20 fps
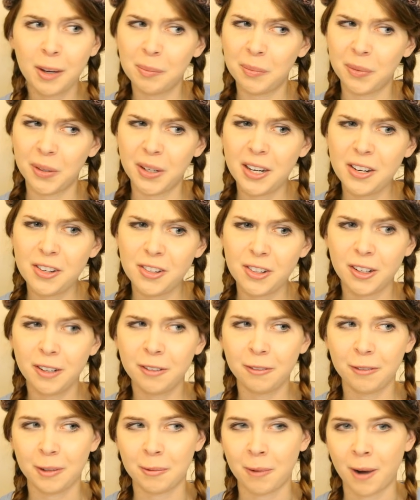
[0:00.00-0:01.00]
I'm pretty sure
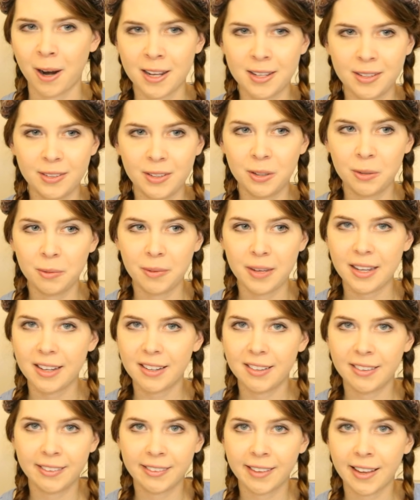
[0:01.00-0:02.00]
if we wanted to, we
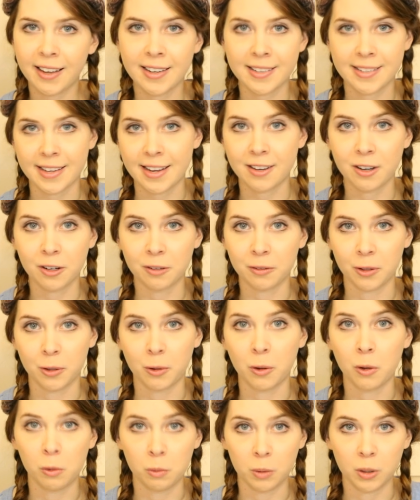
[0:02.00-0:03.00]
could just kind of take over the
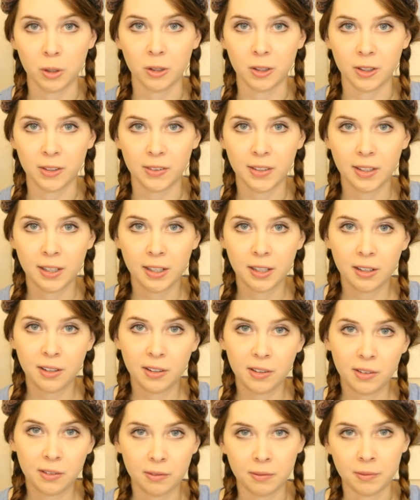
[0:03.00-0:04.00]
whole world
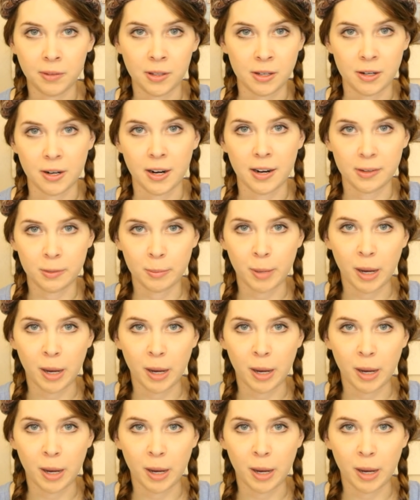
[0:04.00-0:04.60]
with your ice